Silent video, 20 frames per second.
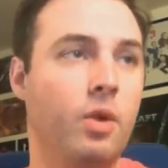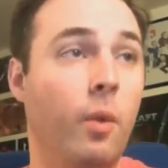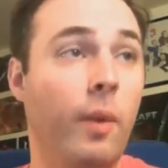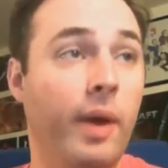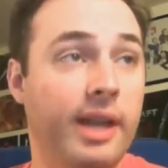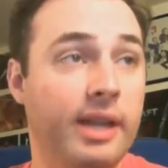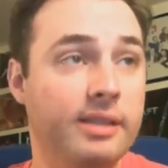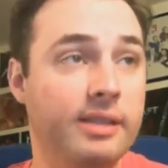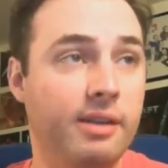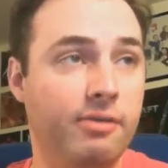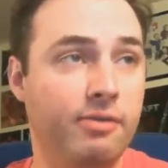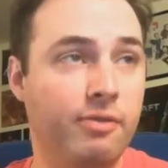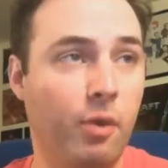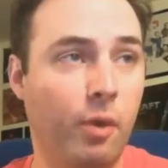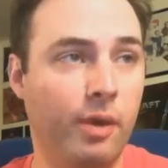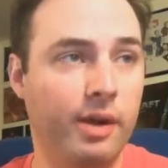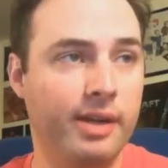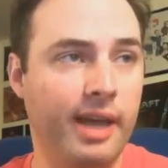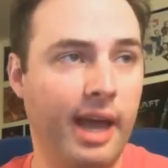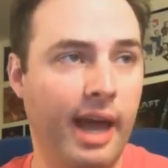Wait, isn't it
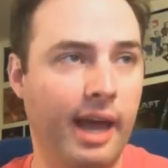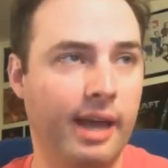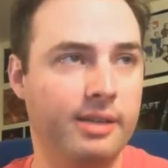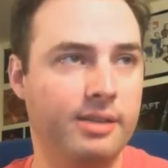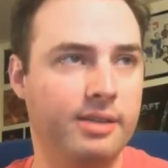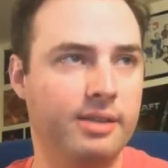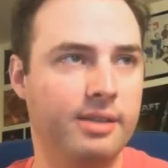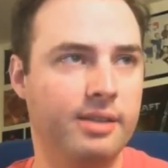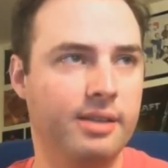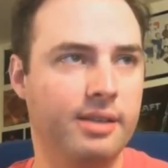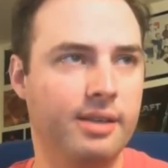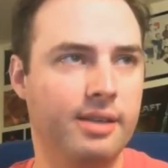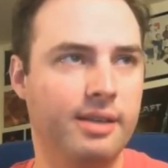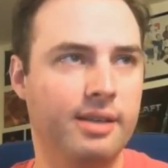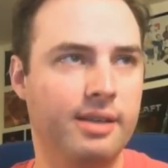foreign gas?